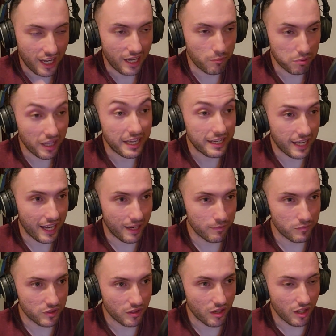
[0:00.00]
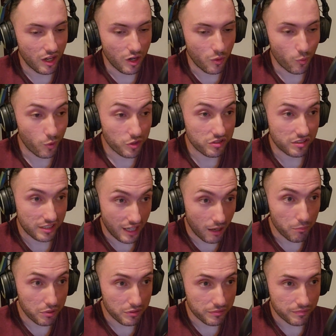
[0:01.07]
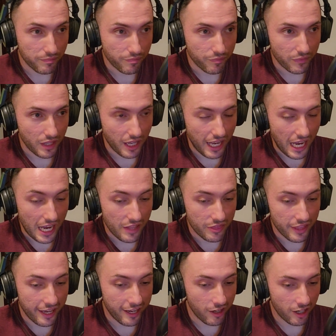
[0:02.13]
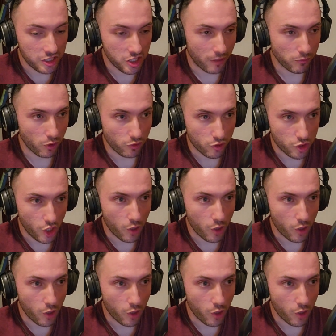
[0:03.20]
play games was Scump, and then I jumped onto Joe